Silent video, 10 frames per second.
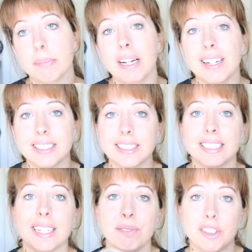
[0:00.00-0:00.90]
but
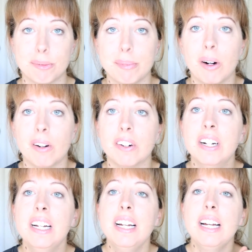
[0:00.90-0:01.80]
since I'm
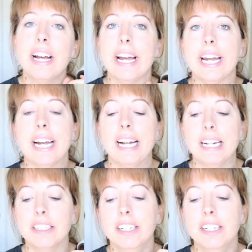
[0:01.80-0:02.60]
small and